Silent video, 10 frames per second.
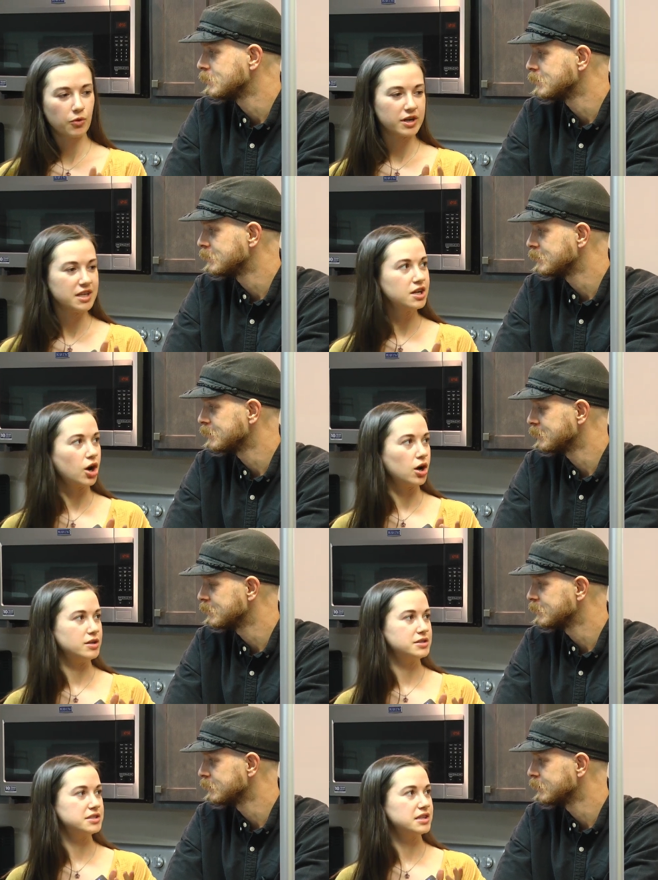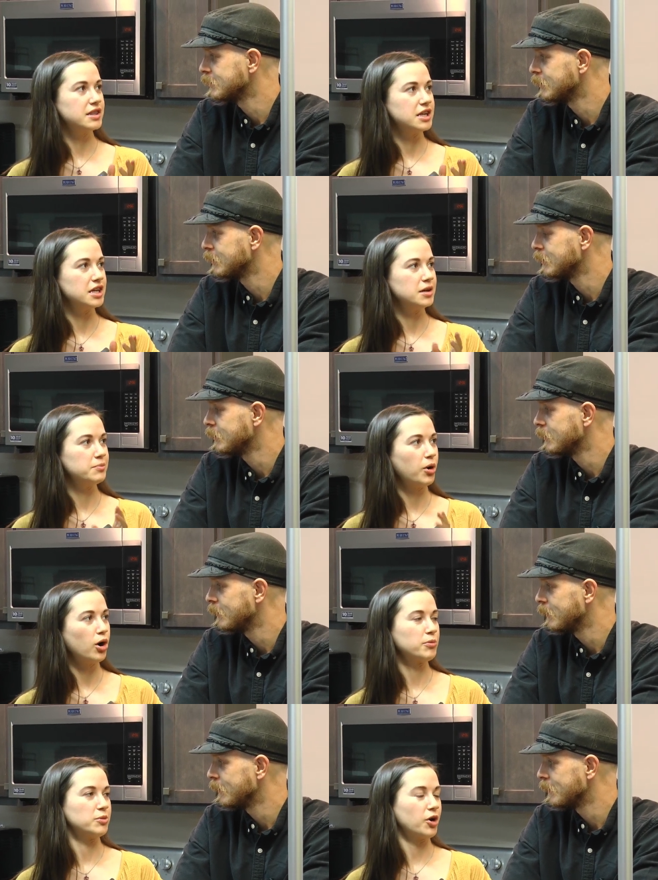Speaker 1: What he called the
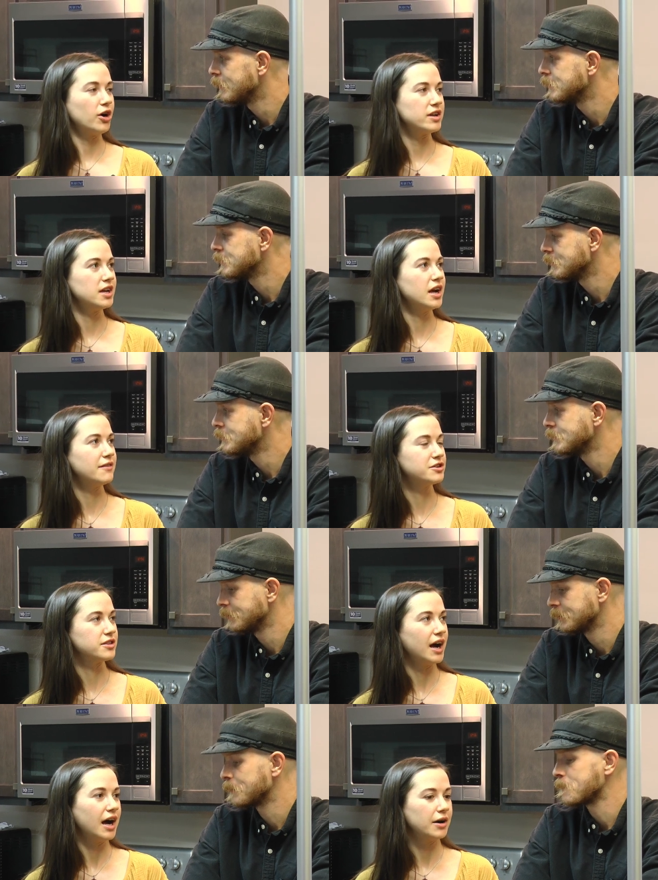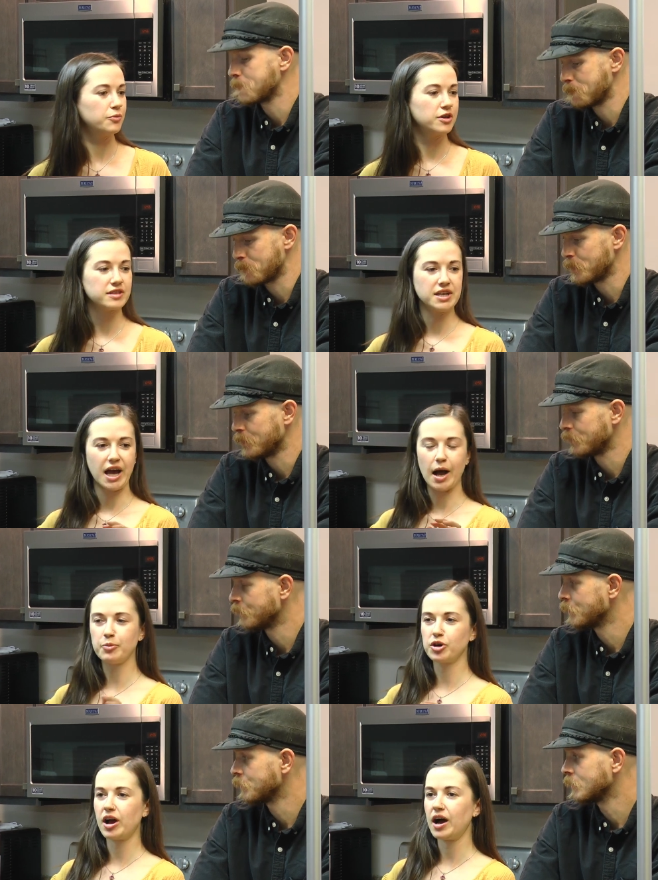Palmer brownie after that with an
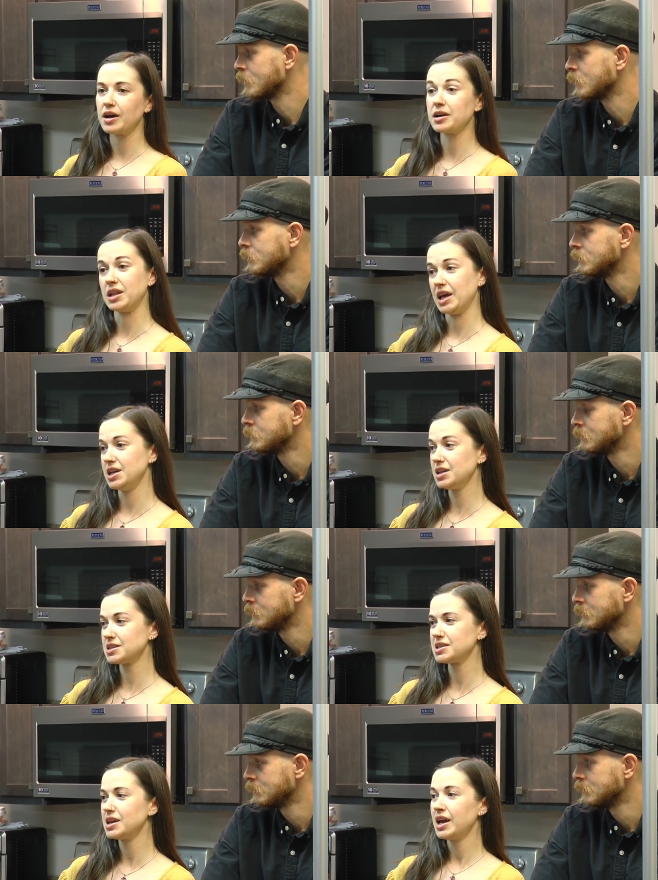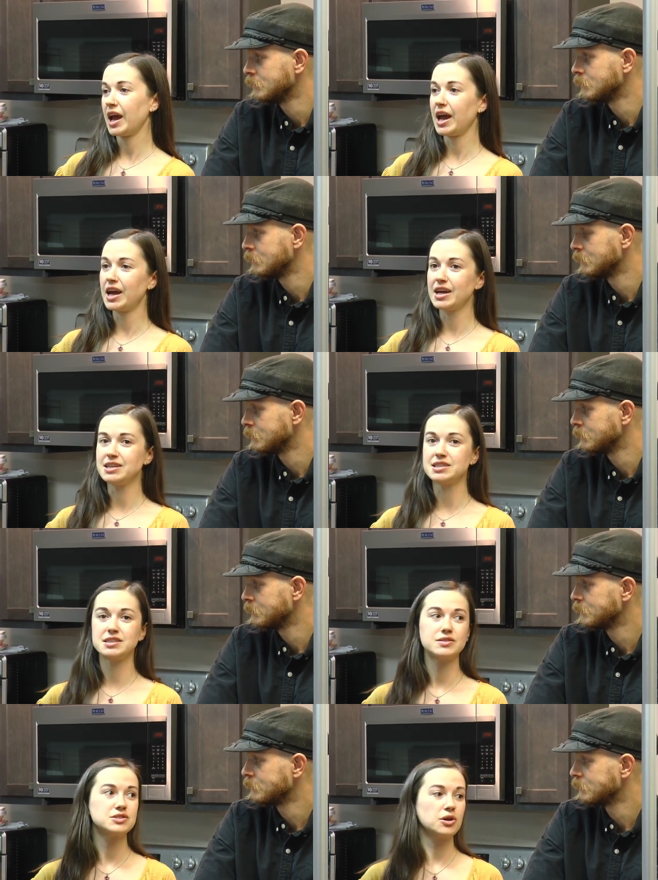apricot glaze. And
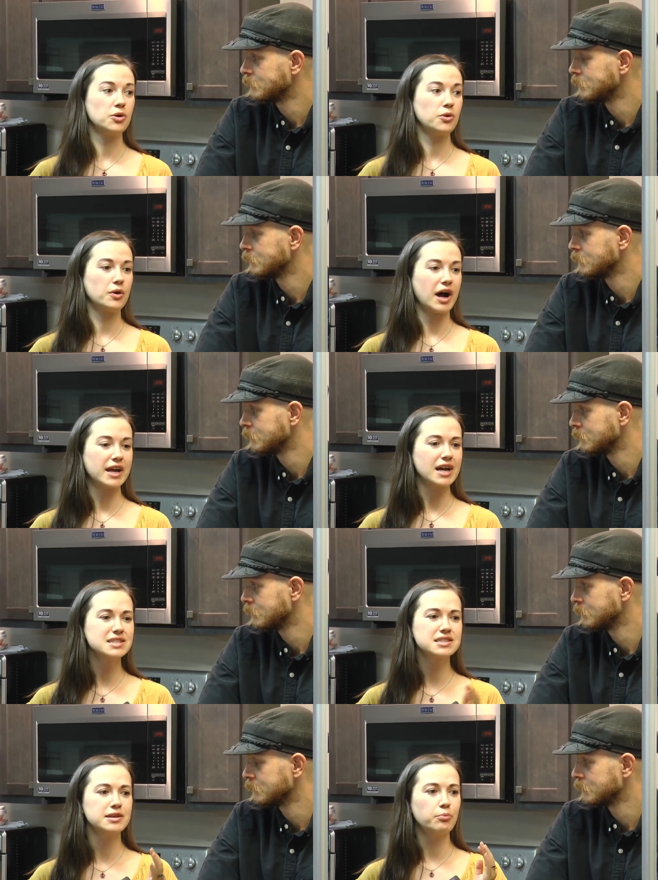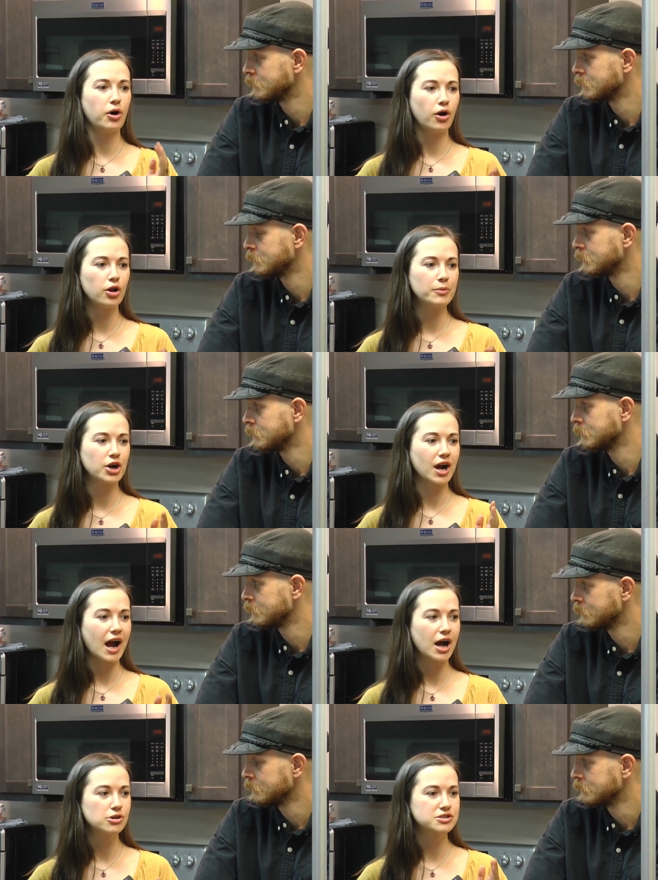so I guess the Palmer
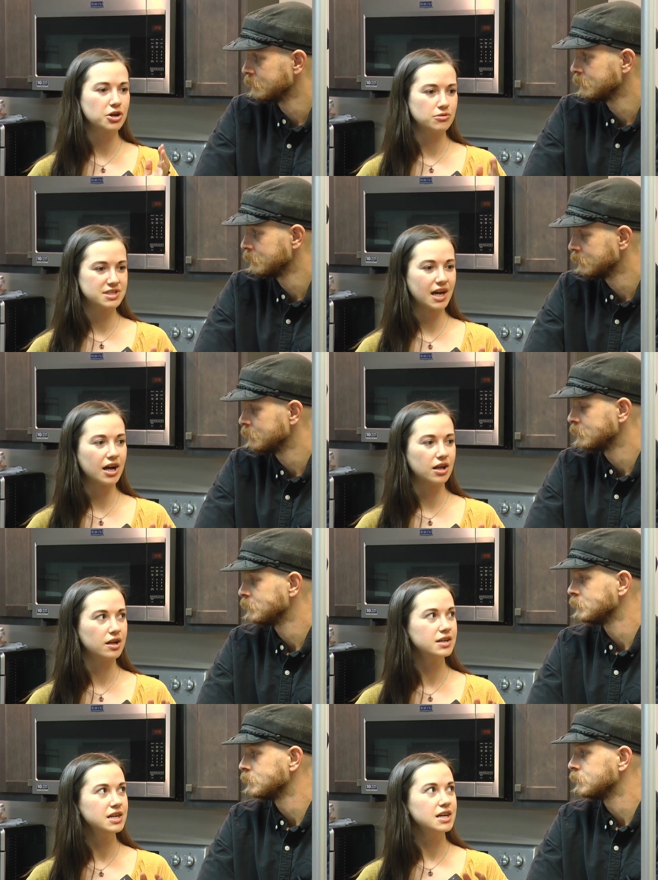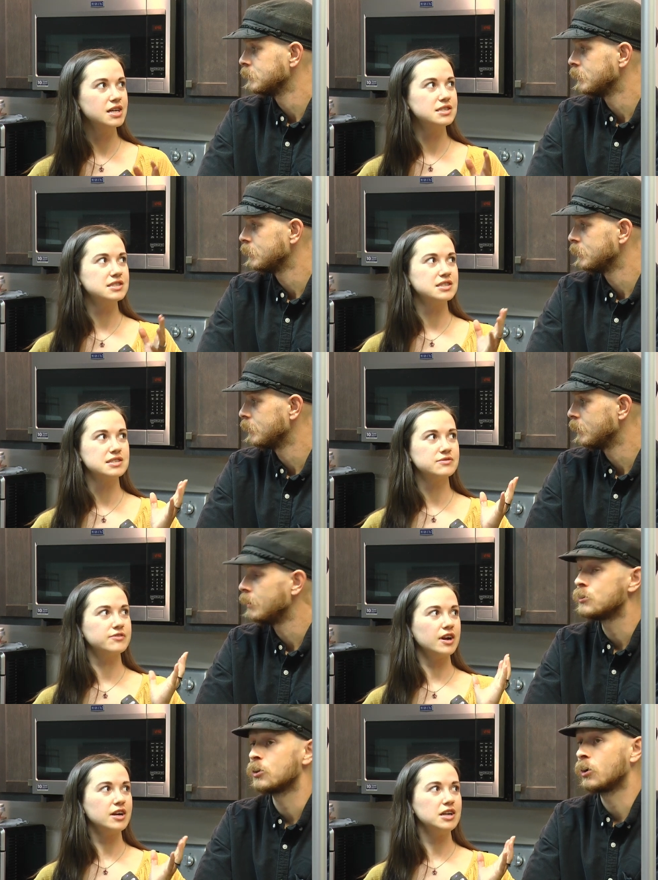House Hotel is this
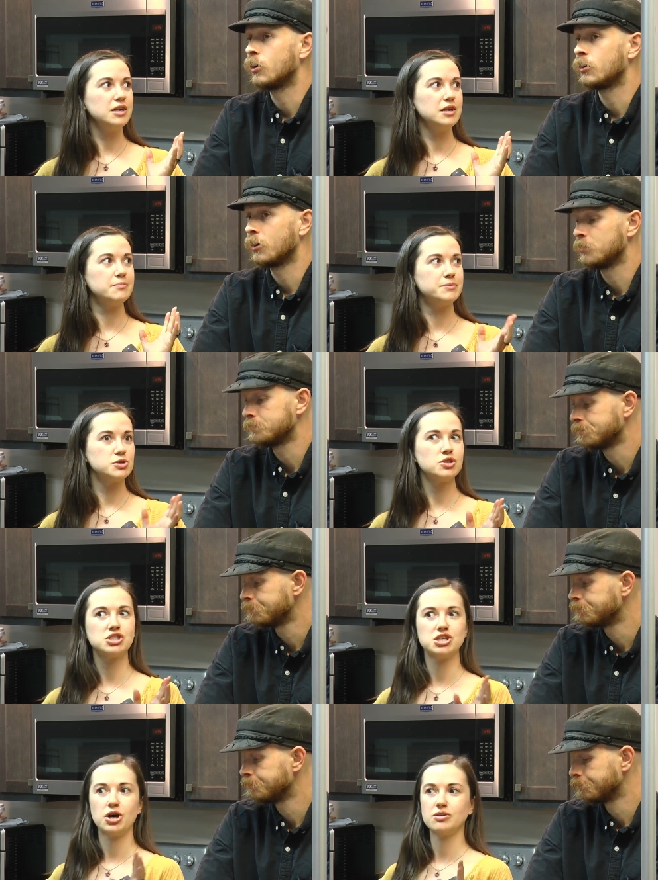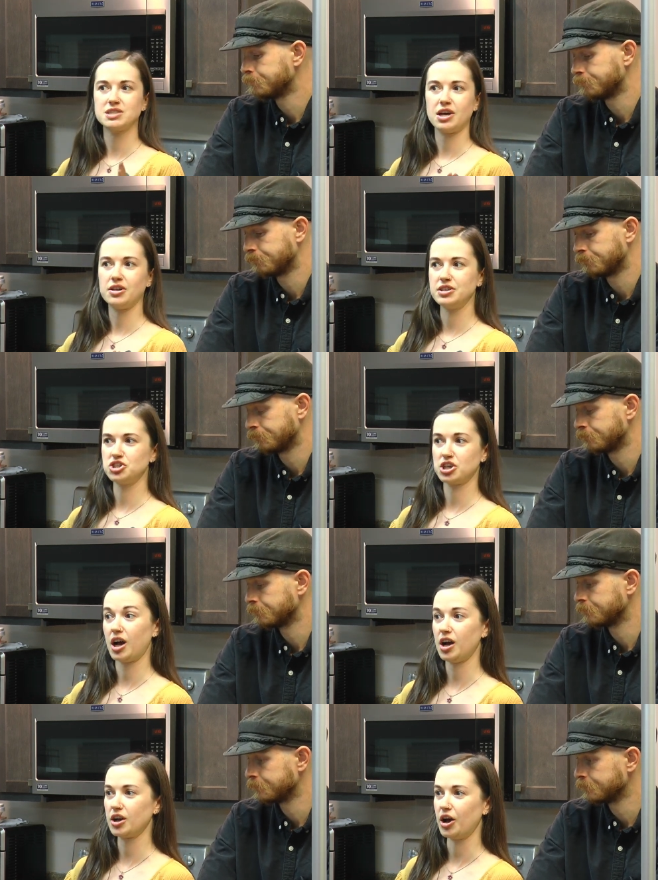very bougie hotel in
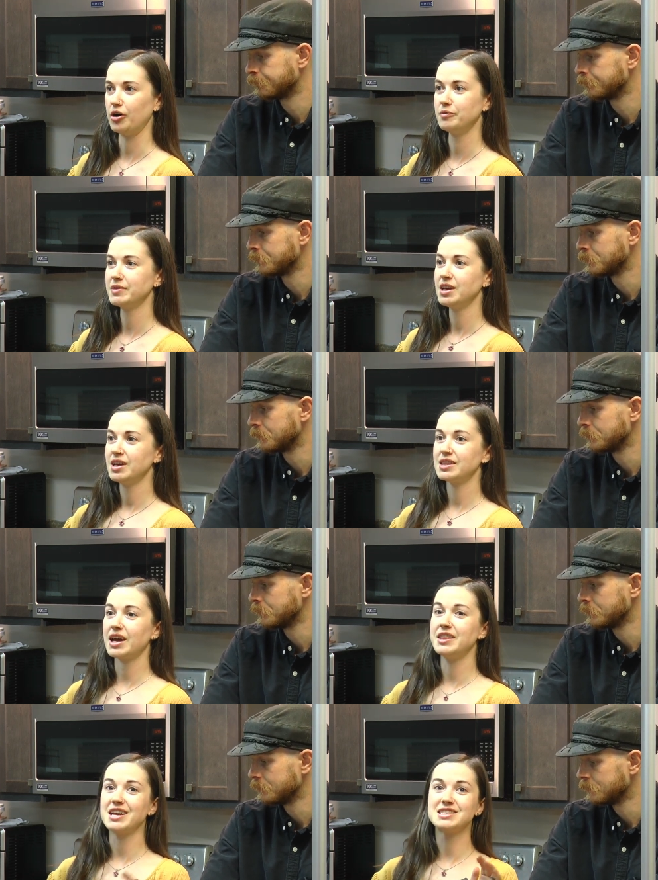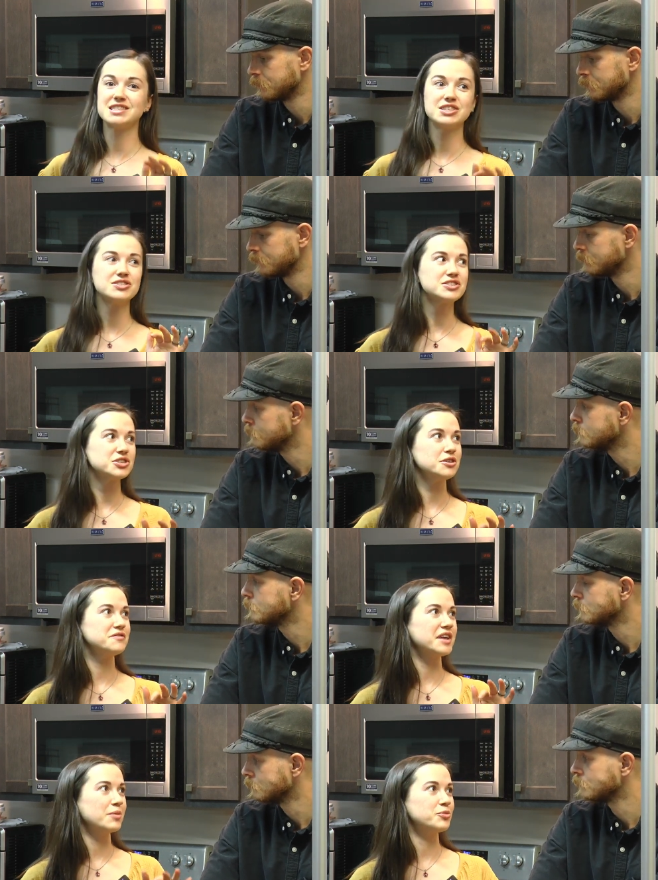Chicago that and they still
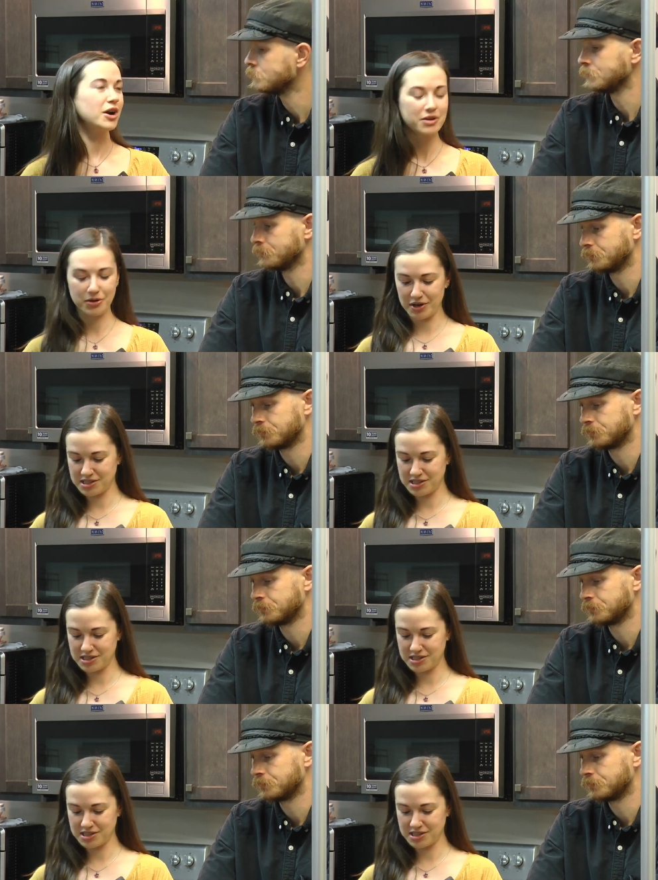serve that brownie